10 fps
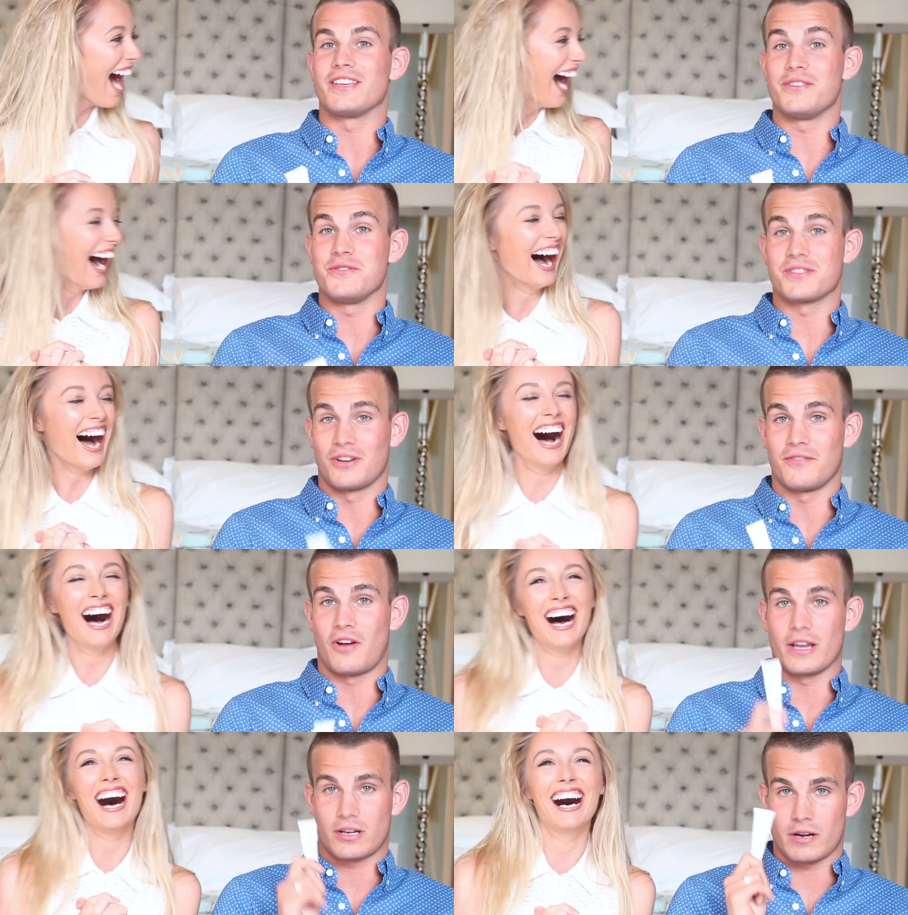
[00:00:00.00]
Speaker 1: I use a lot of
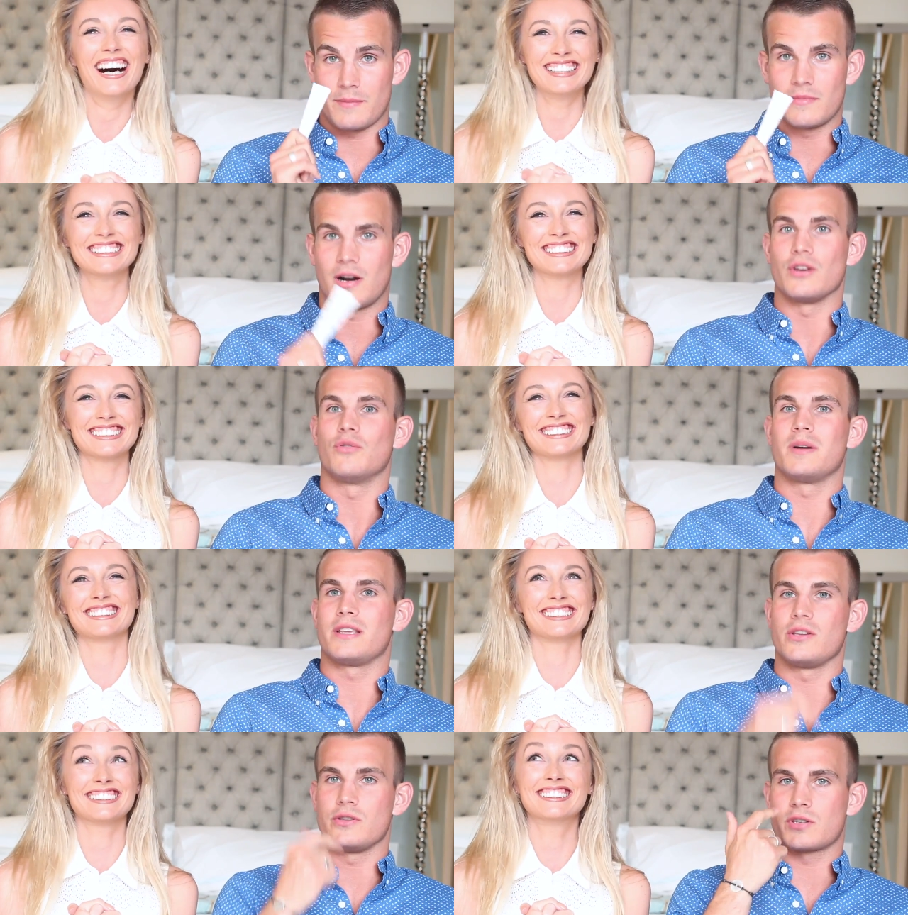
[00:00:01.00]
eye cream. I normally
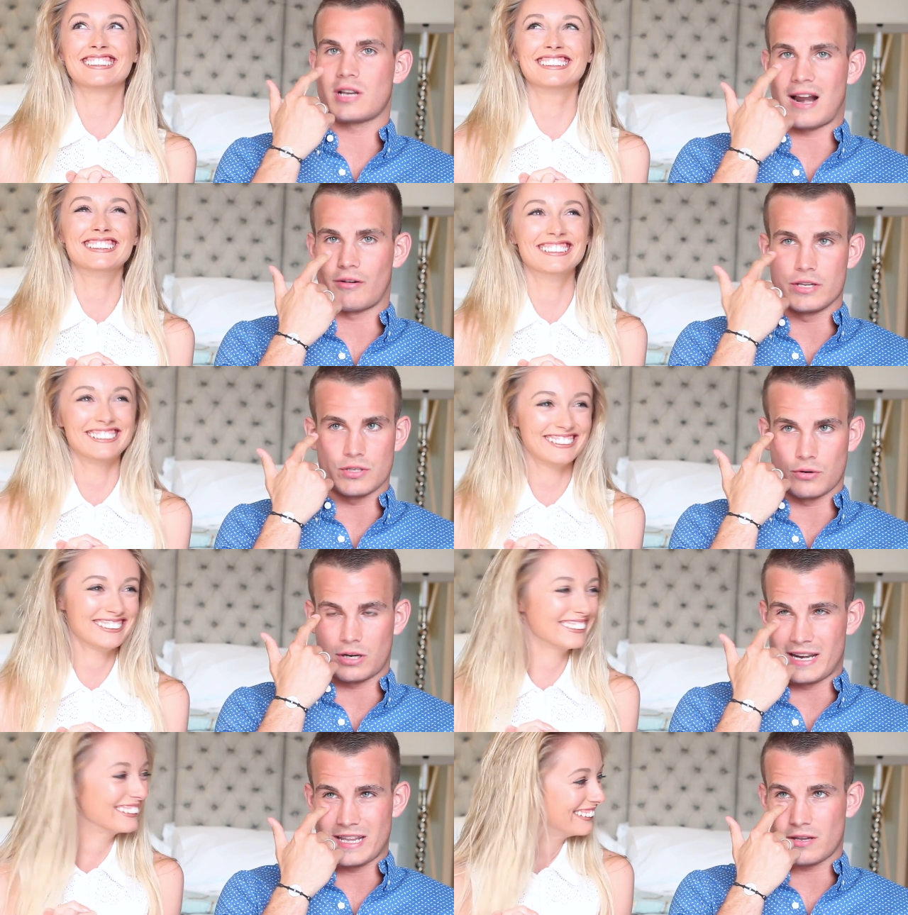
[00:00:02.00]
use Clarins or
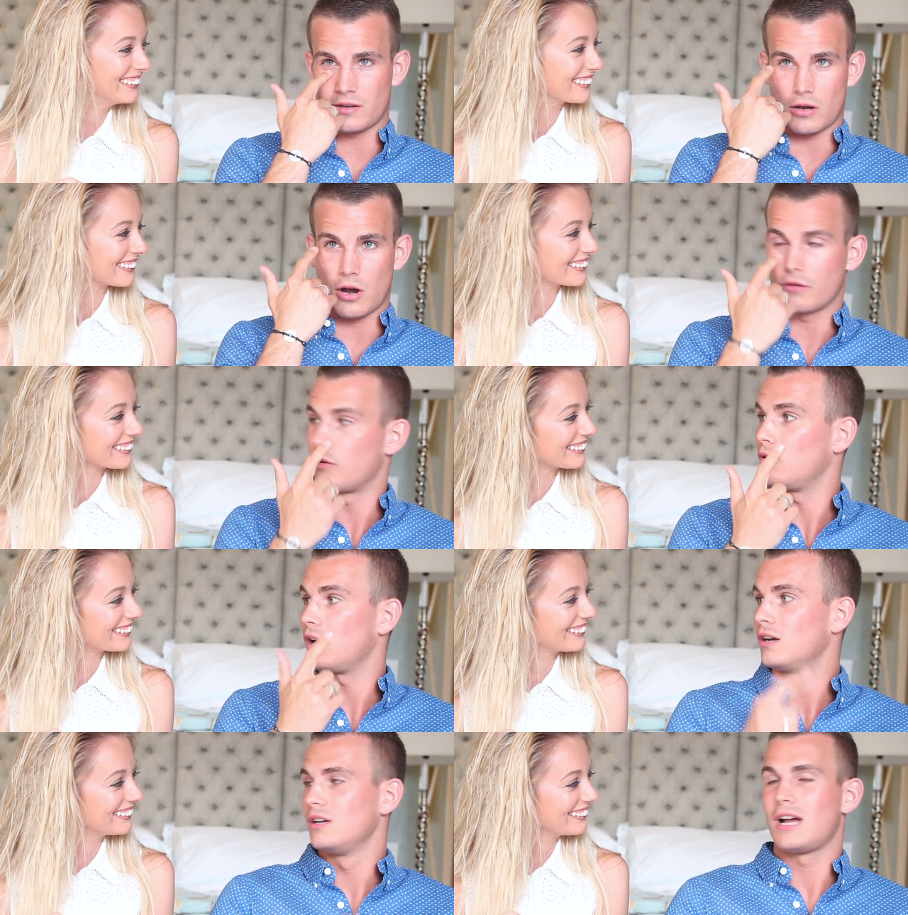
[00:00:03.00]
Clinique eye
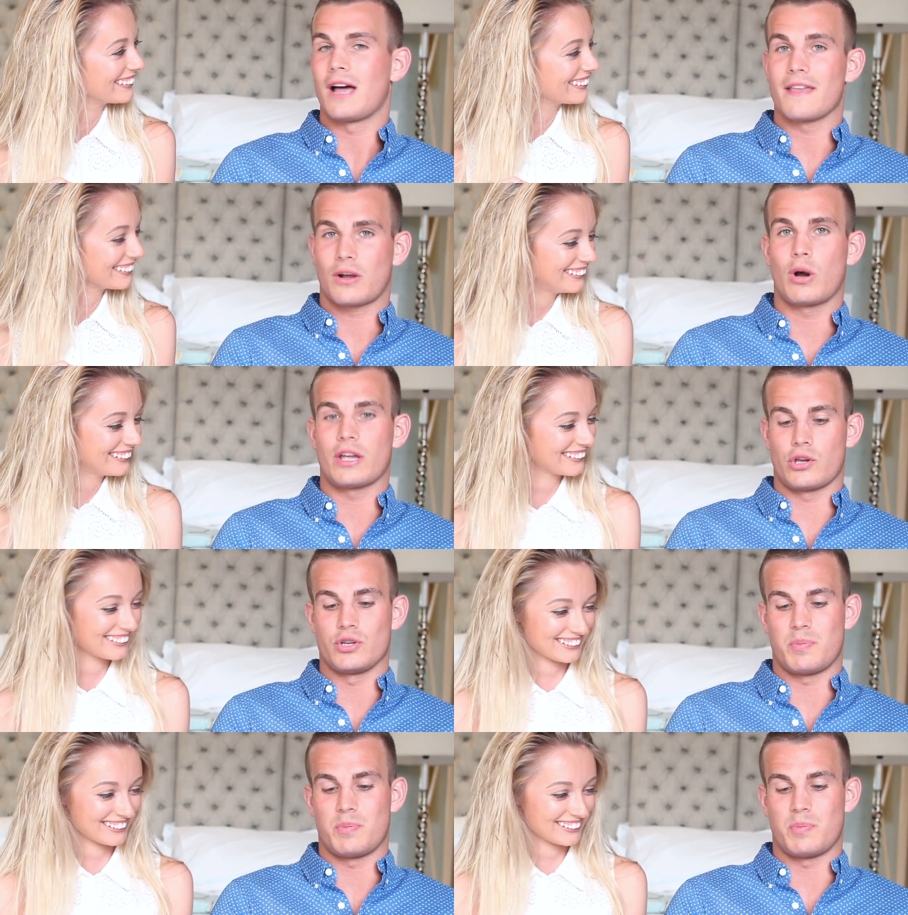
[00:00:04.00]
roller, and they're quite good.